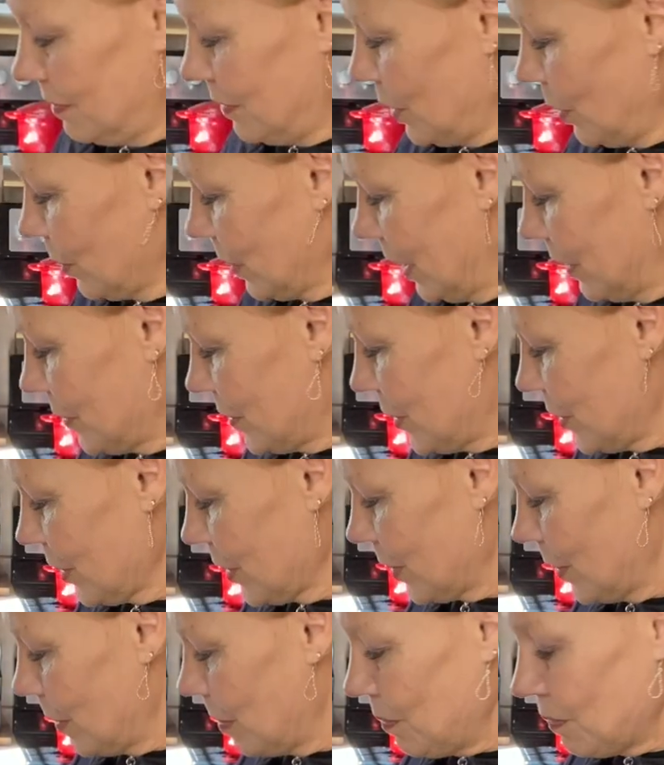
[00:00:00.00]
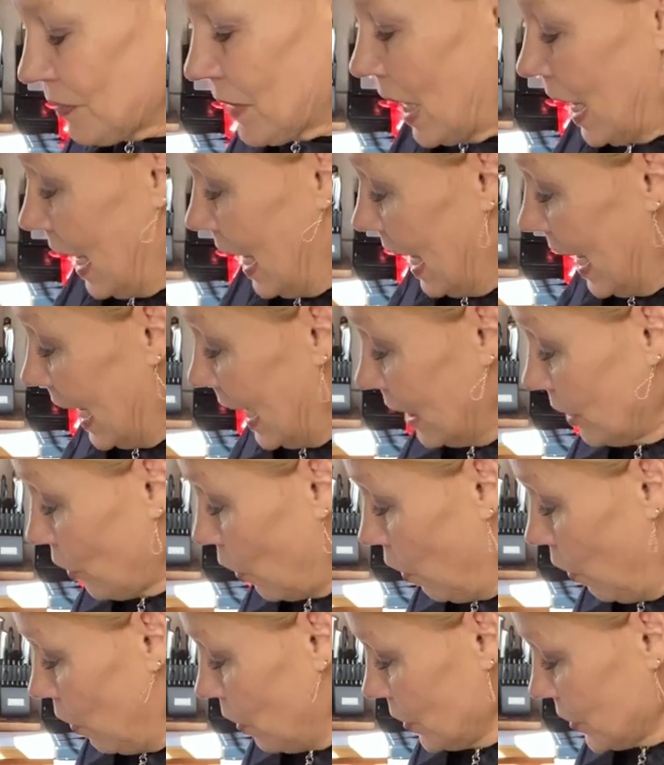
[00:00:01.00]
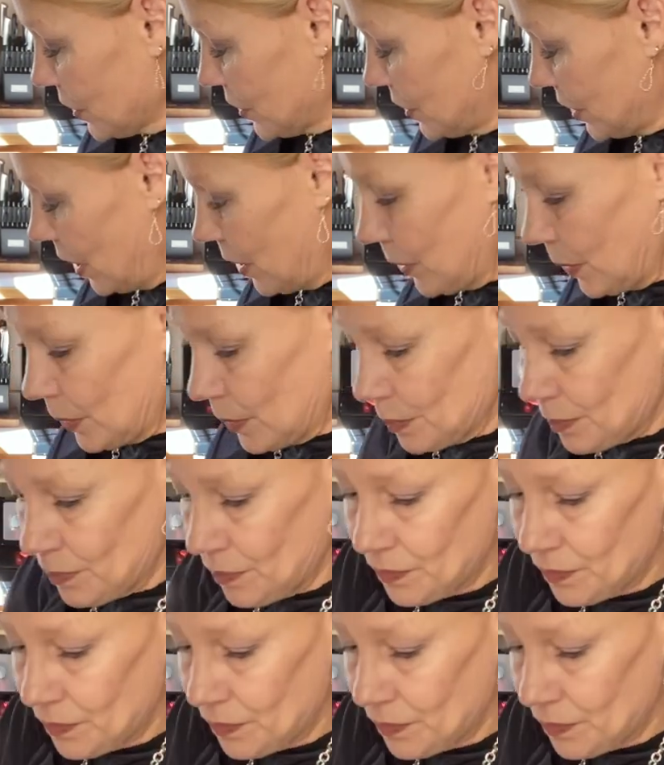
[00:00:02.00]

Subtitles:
the wrong circle. And also,